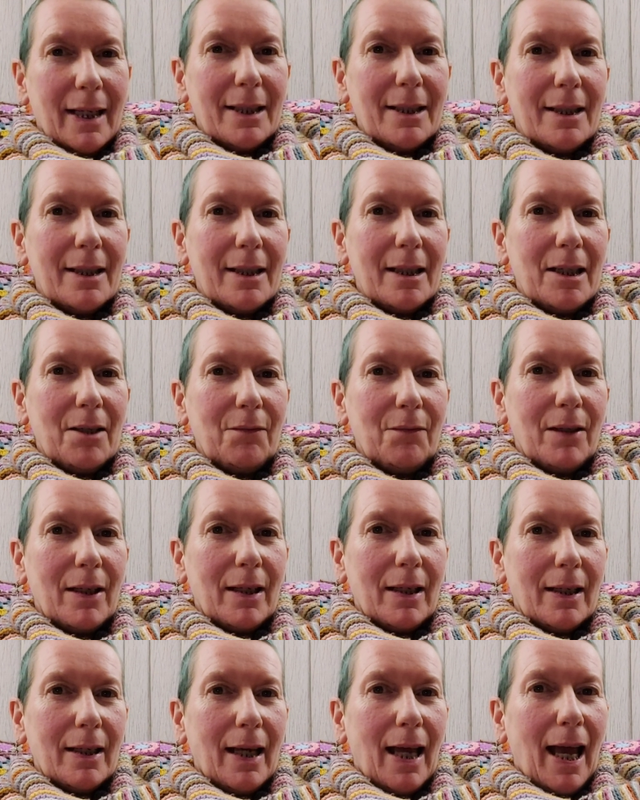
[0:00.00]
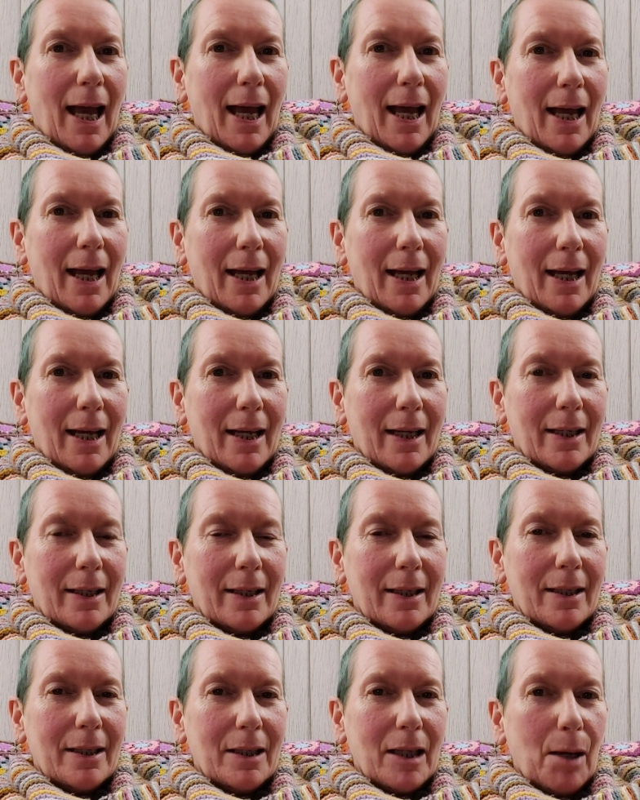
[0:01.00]
It's the evening
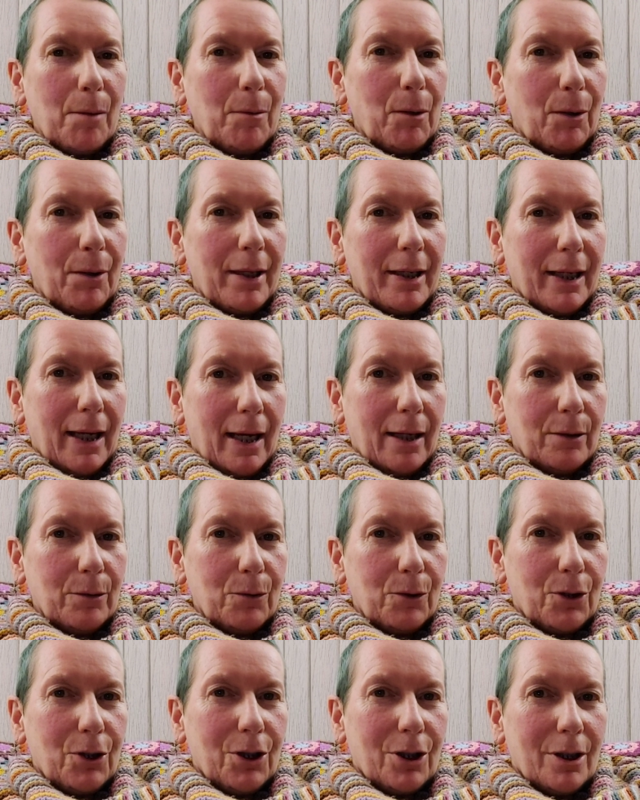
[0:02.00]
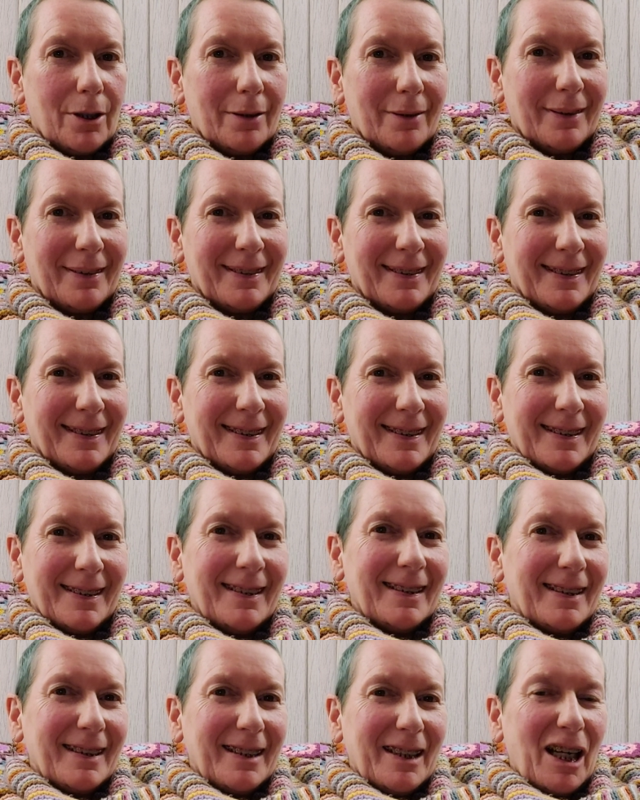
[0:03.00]
and I'm on the couch.
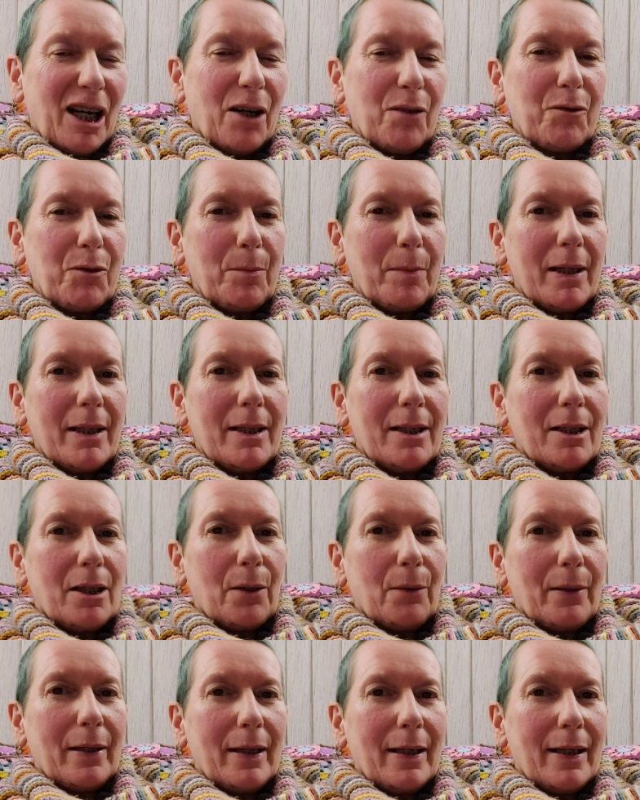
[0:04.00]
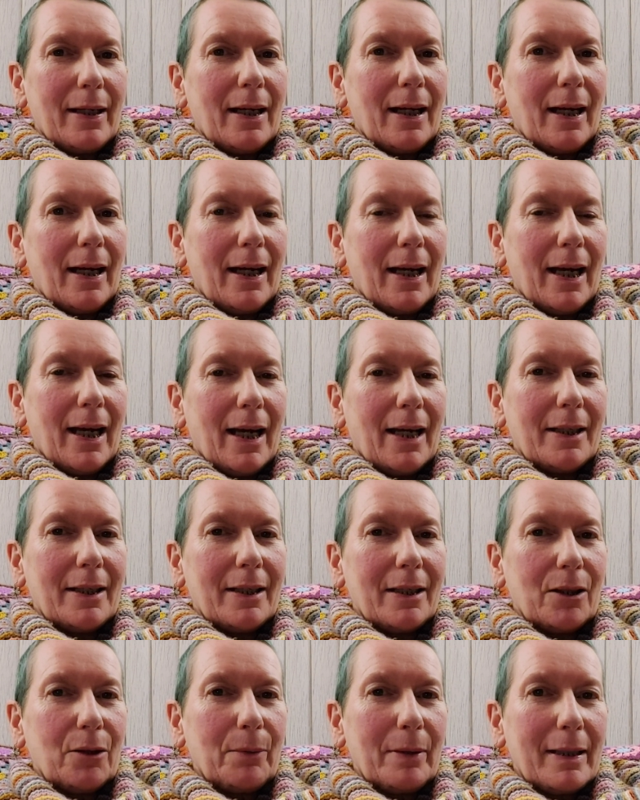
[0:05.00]
After my sewing, I
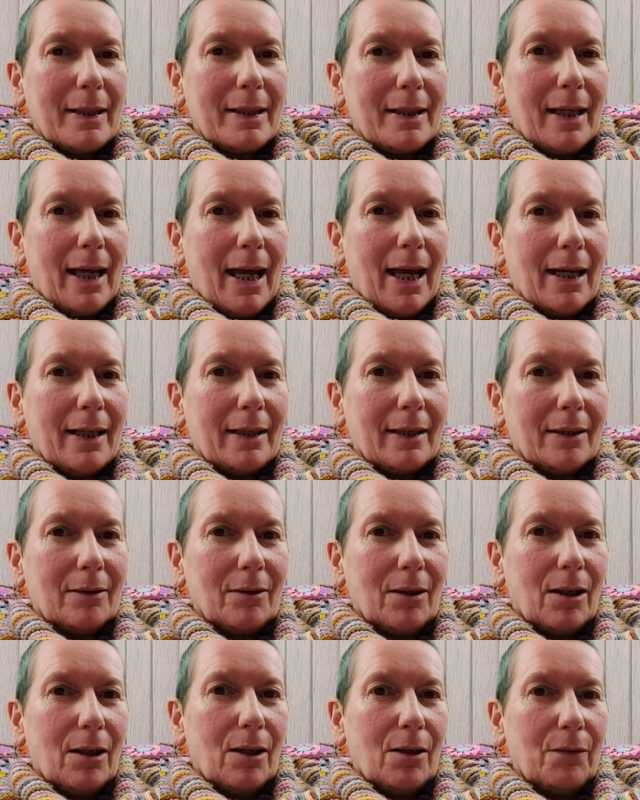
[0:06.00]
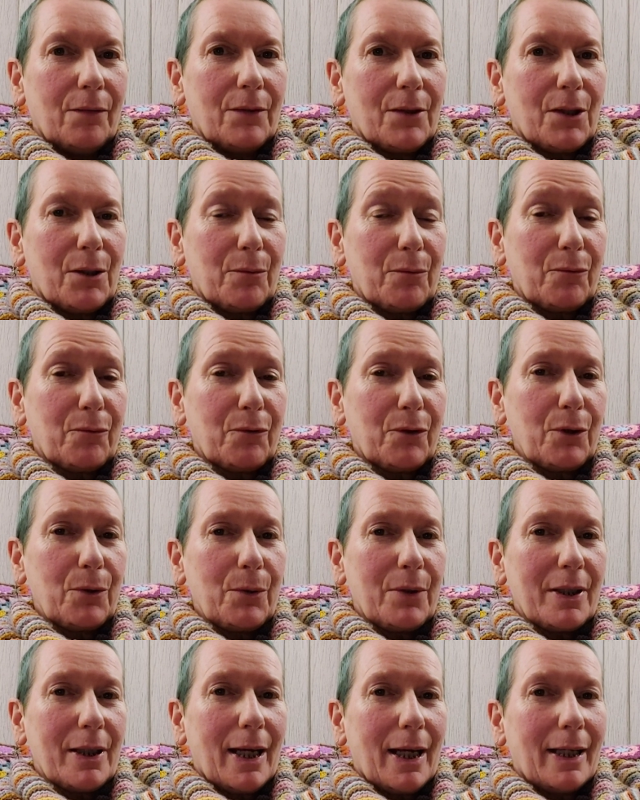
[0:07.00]
had a quick snack of some
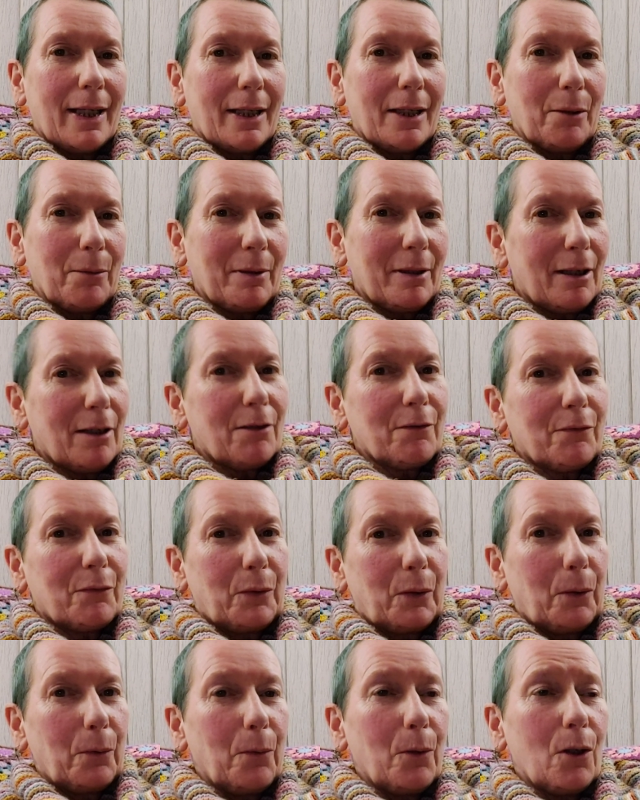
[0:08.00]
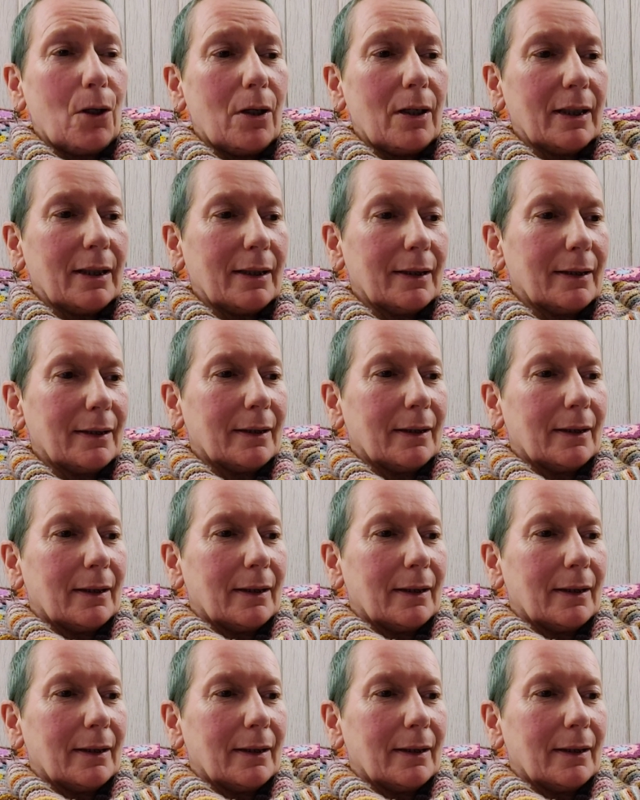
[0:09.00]
fruit, and then I went out for a walk.